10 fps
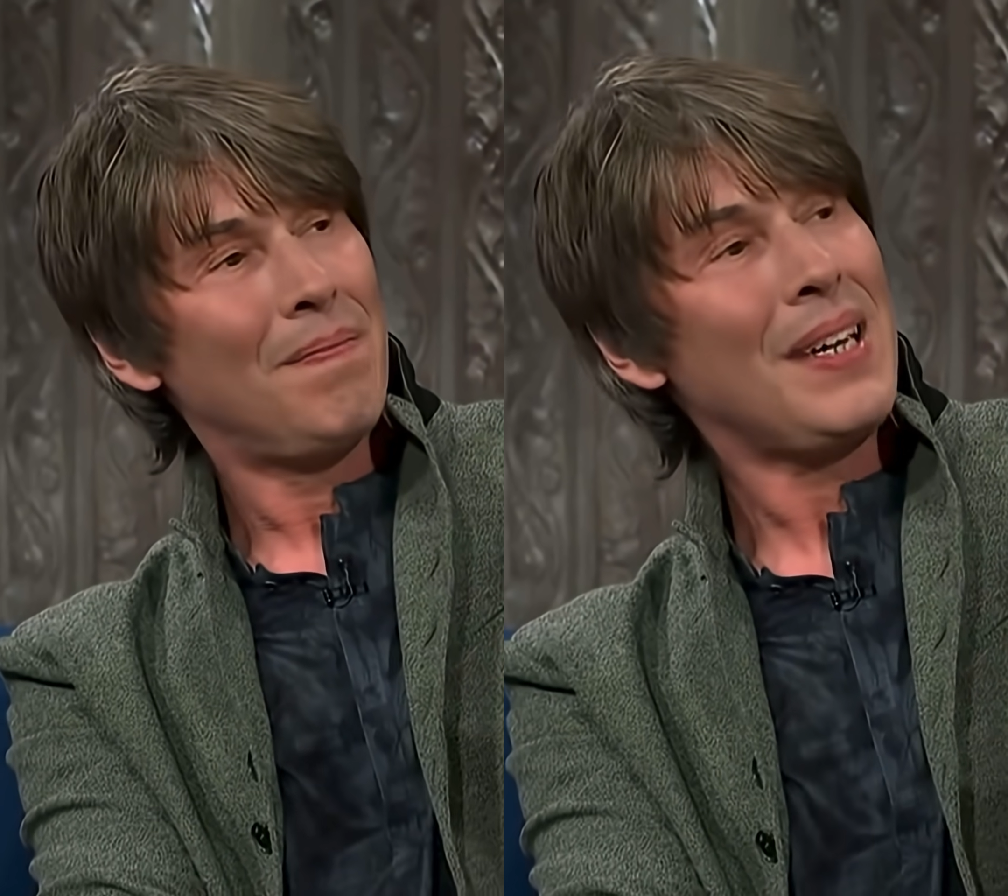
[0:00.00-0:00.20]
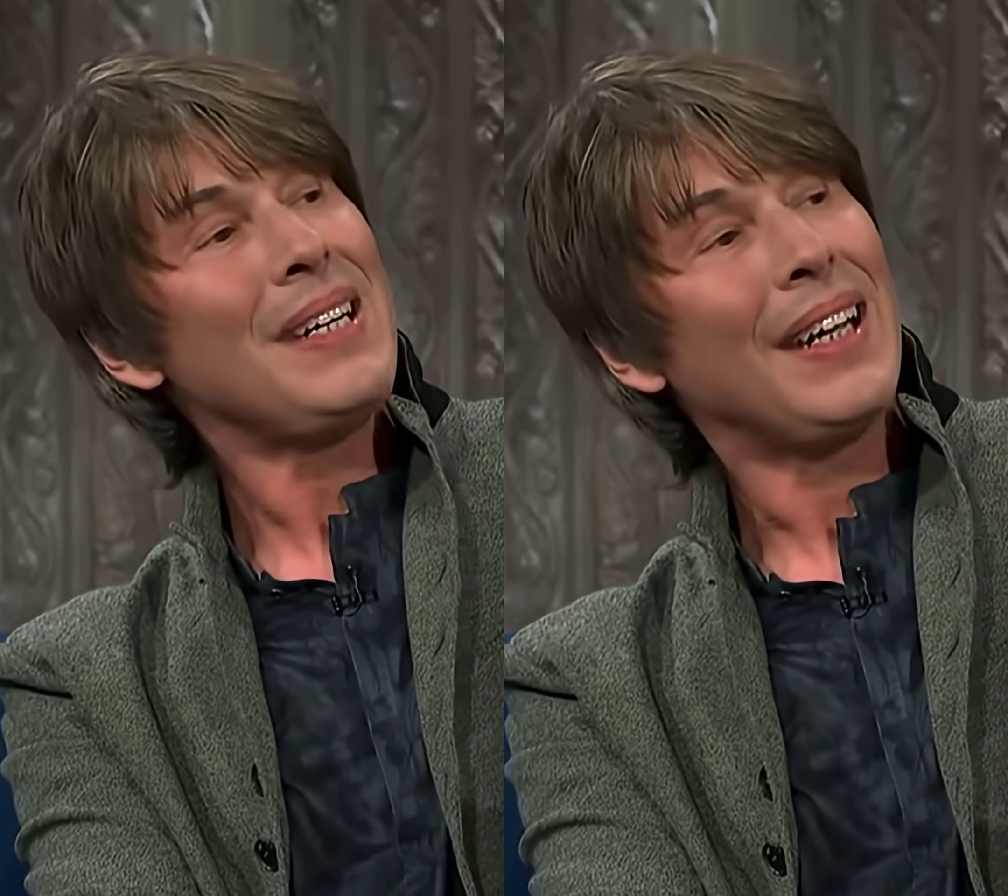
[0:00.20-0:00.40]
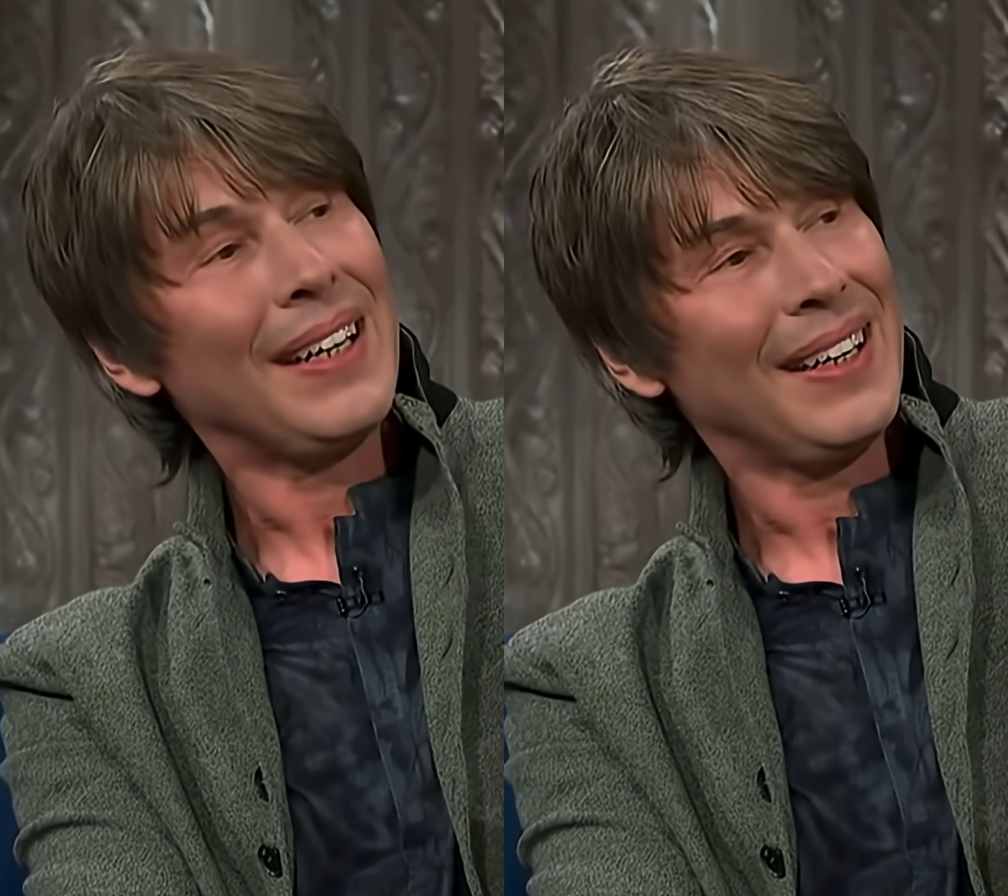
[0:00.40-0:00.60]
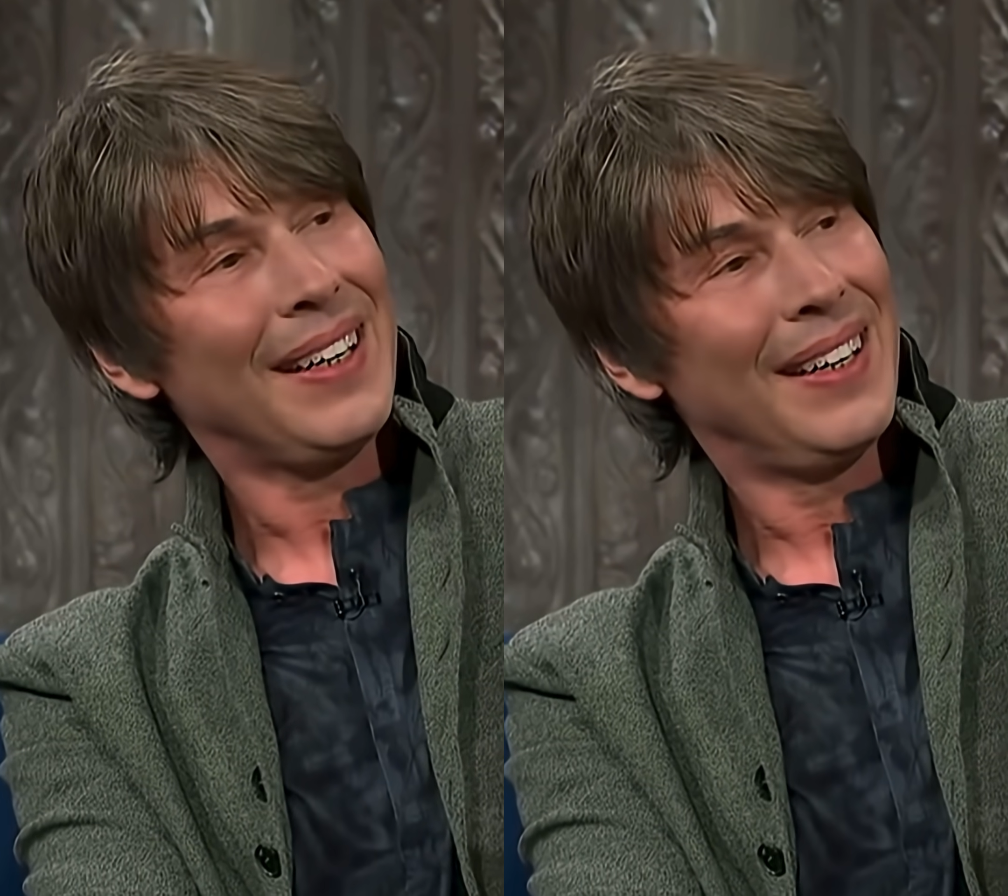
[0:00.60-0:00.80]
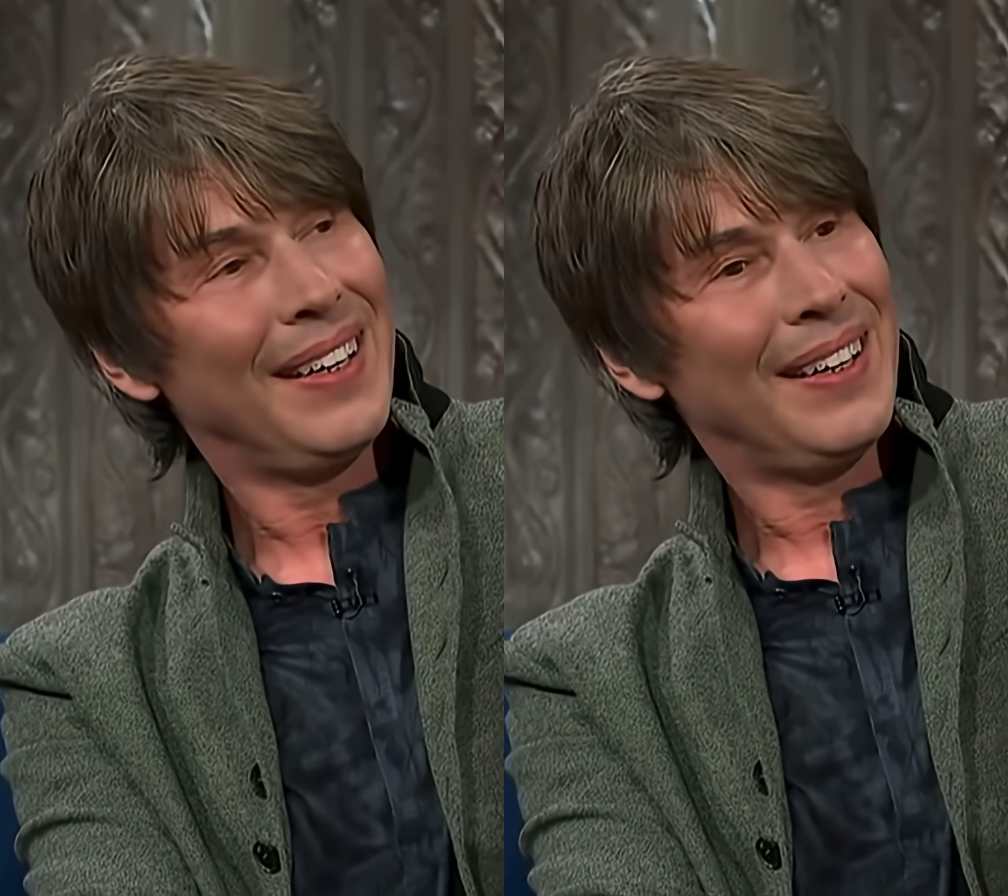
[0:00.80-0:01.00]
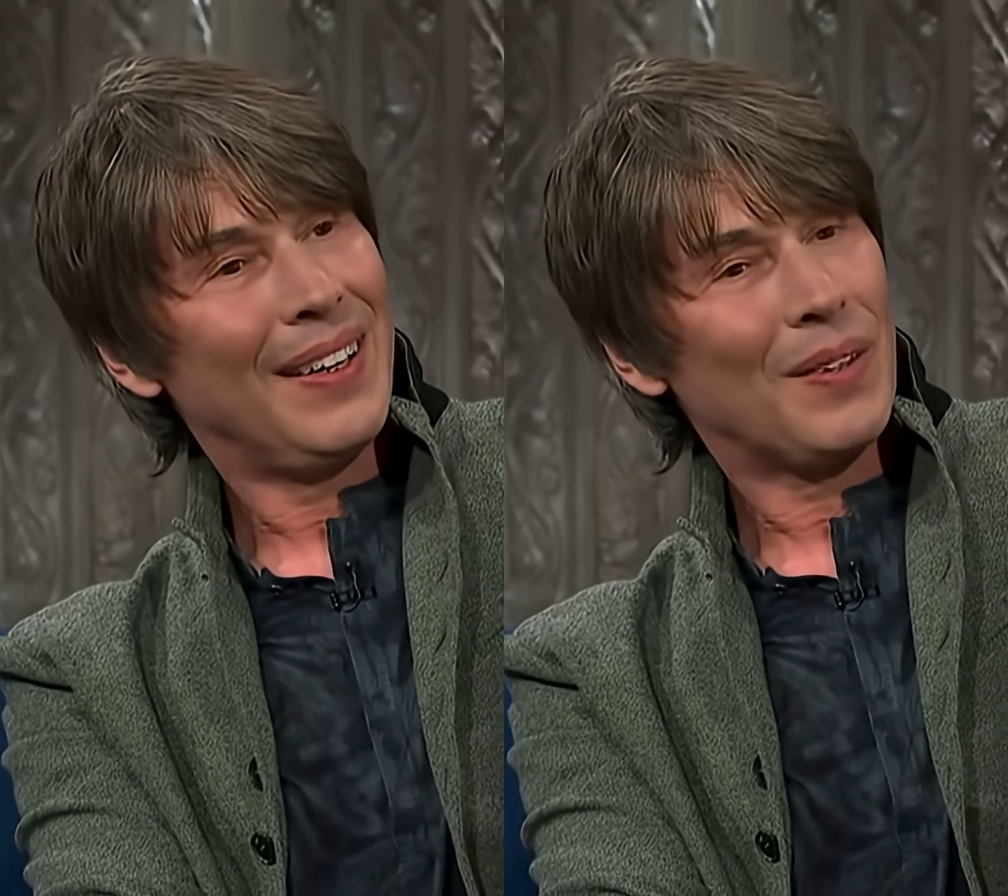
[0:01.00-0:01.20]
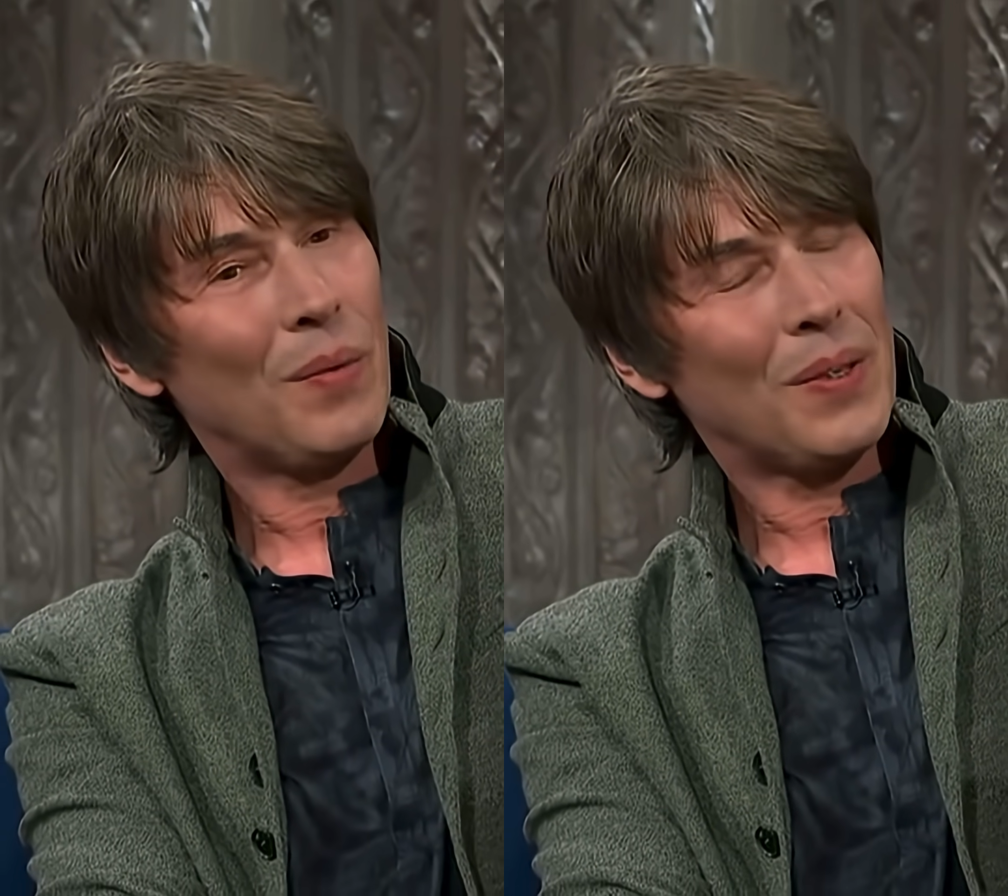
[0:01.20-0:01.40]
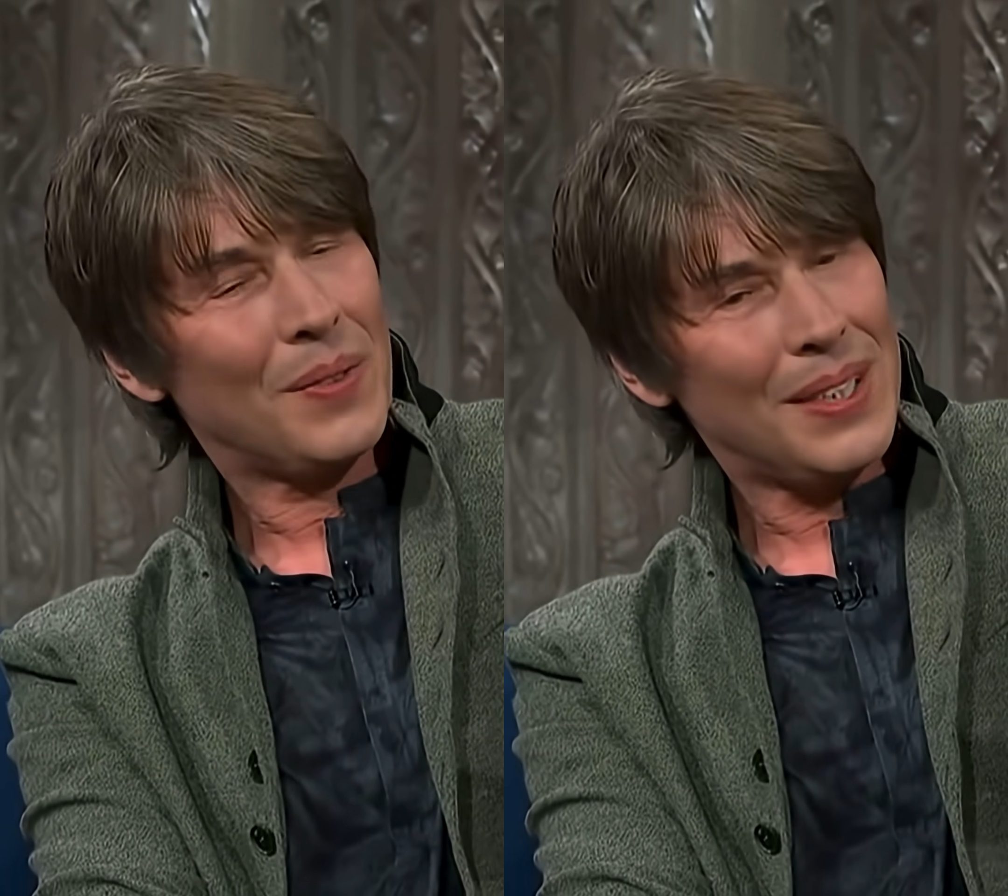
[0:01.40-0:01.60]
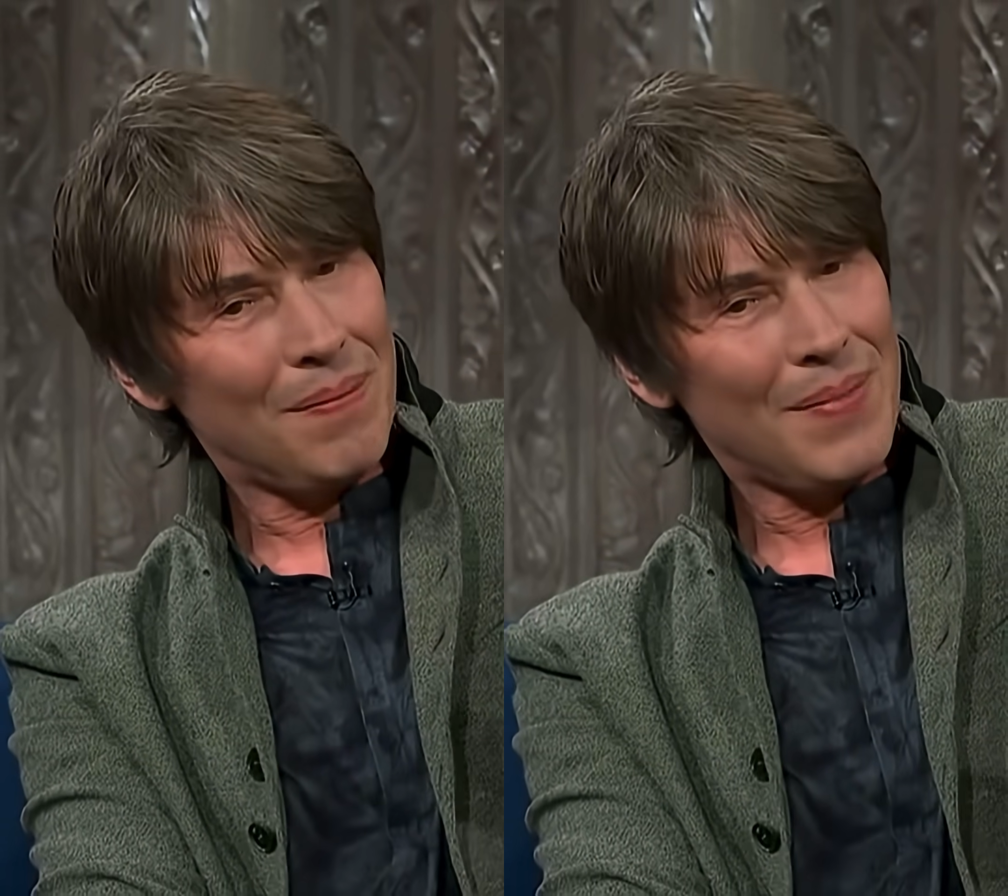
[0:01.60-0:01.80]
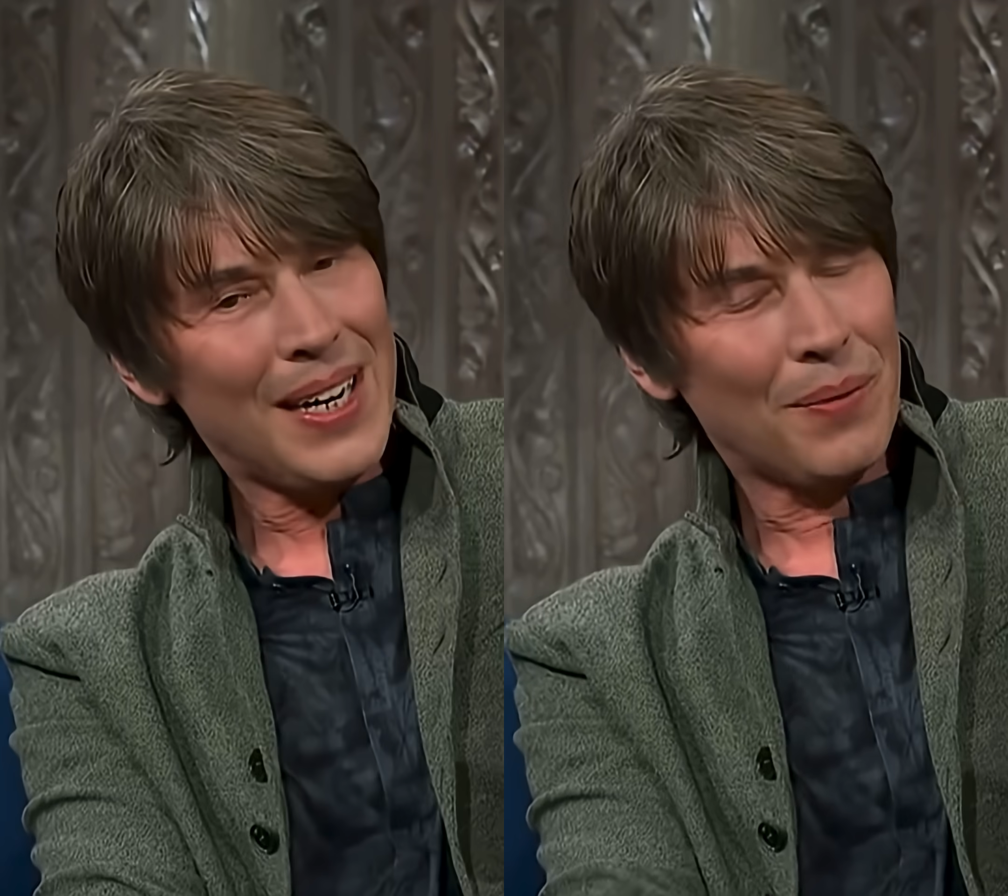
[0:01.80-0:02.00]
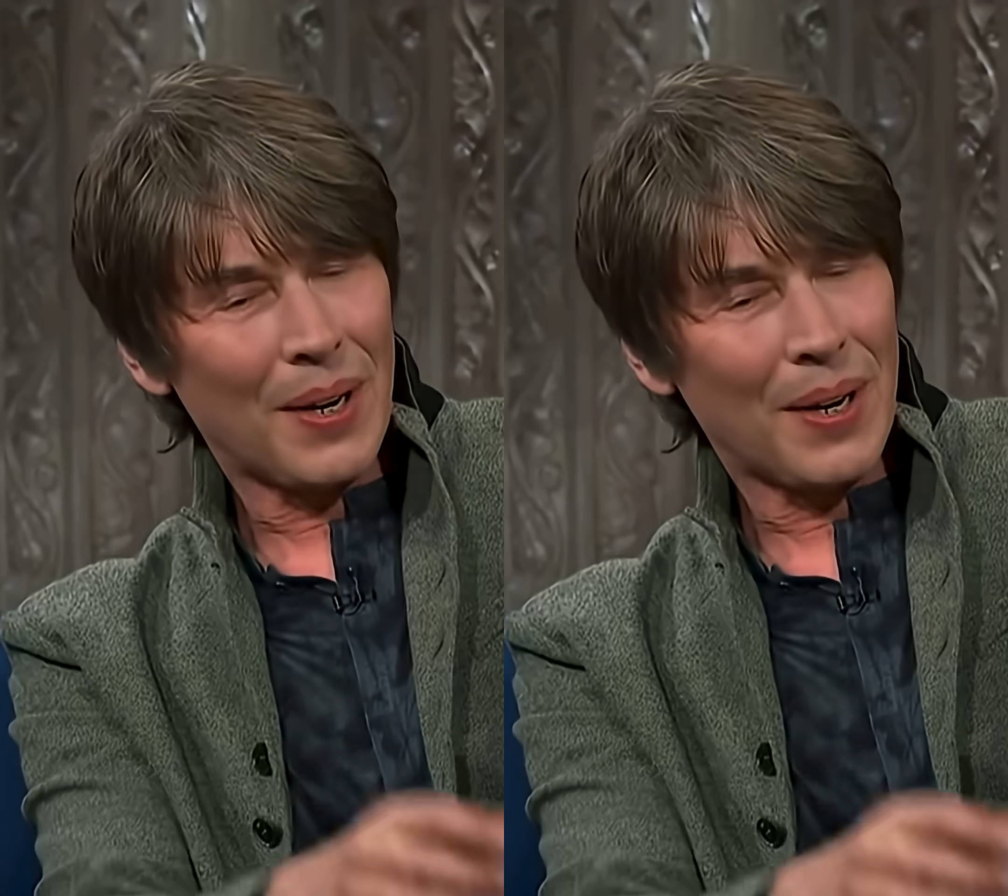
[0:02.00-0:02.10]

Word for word: meaning what would it mean?